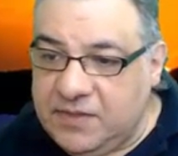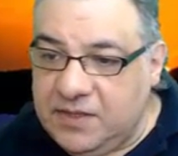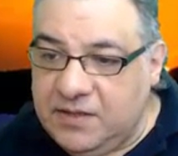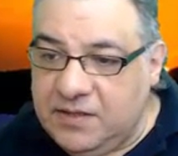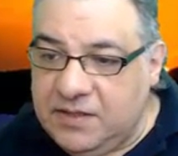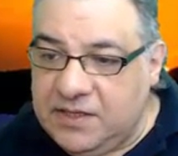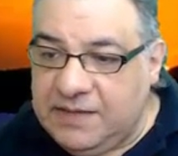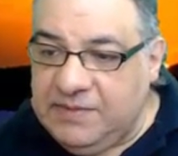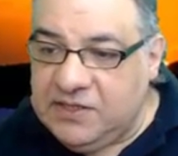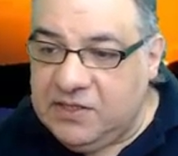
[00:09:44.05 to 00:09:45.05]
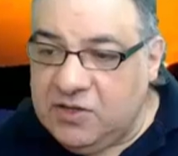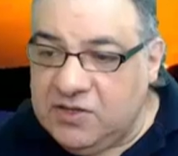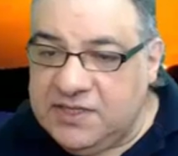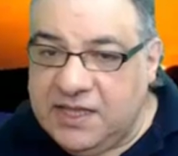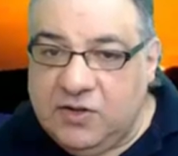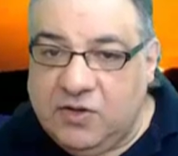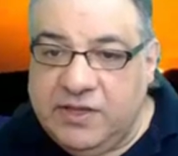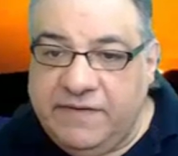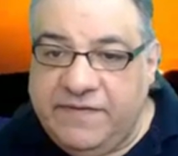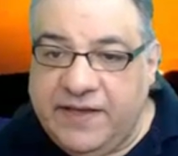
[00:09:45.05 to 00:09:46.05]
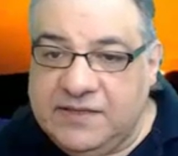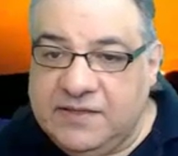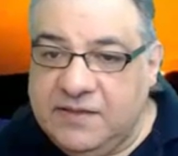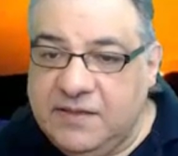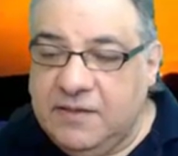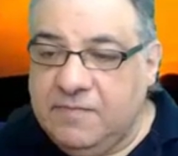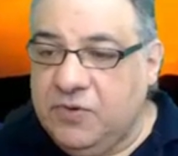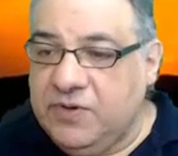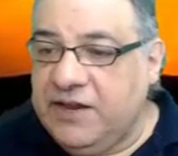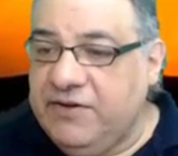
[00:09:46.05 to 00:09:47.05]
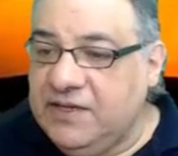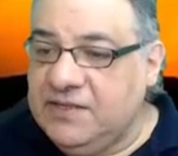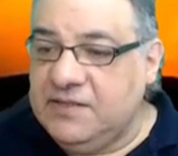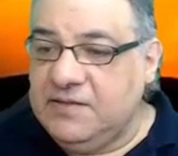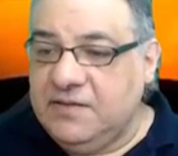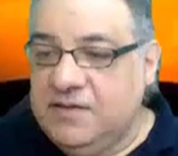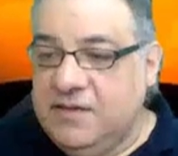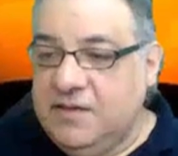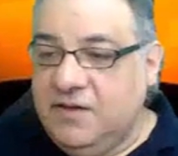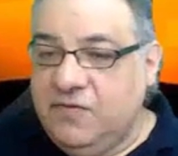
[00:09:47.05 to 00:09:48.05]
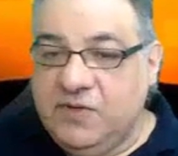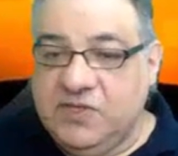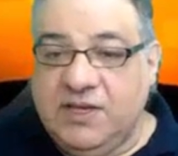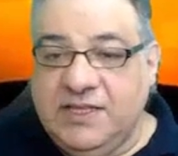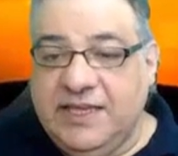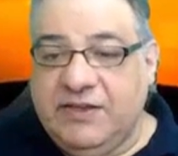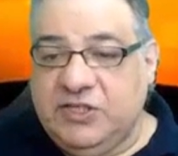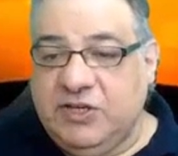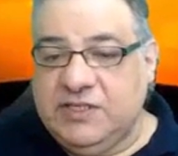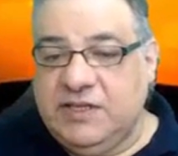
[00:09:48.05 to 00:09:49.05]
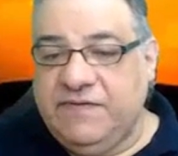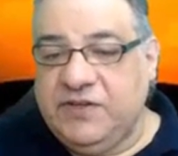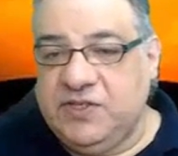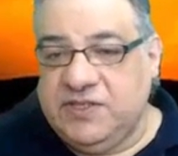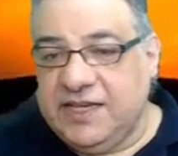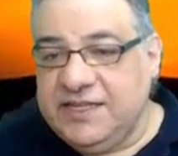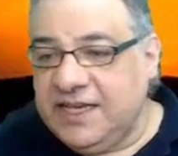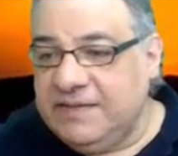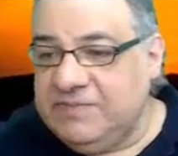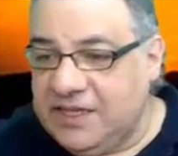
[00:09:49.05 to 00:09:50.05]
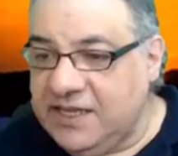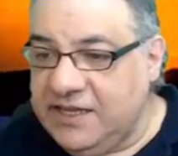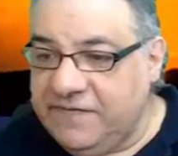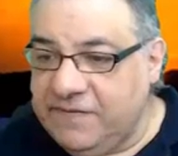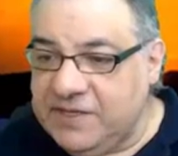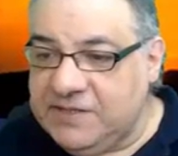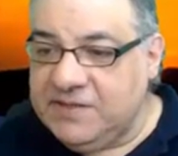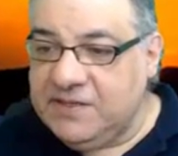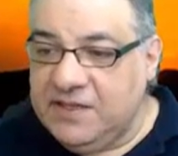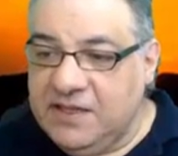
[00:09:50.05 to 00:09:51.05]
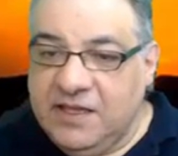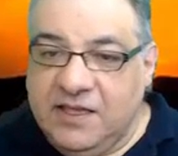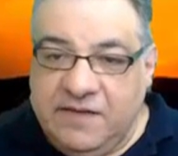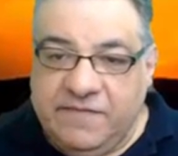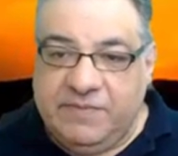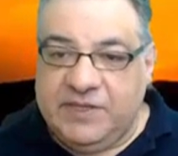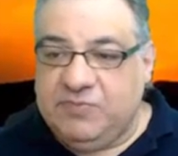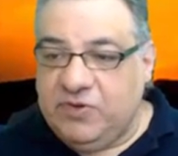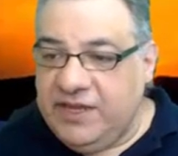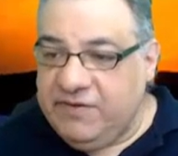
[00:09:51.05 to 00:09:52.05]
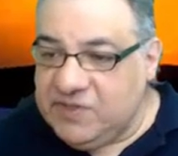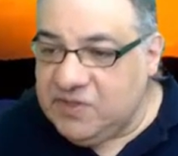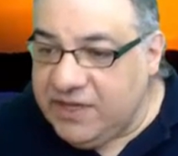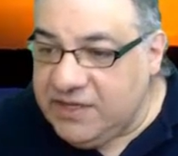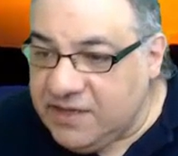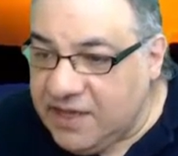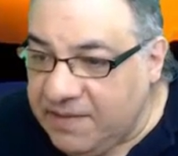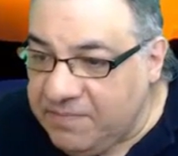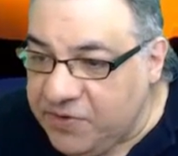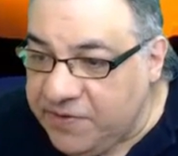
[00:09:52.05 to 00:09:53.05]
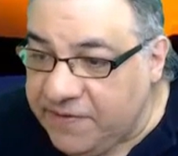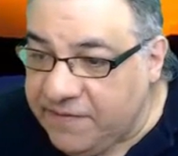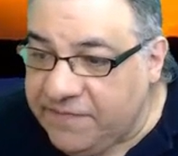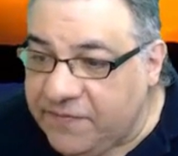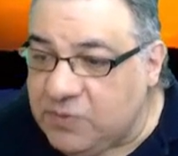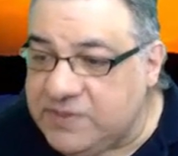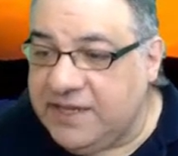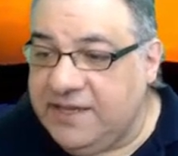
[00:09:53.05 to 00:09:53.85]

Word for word: the game doesn't last that long. In fact, Paul Keres resigned here. He trusted Fischer's endgame technique from this. From this point, he resigned at move forty.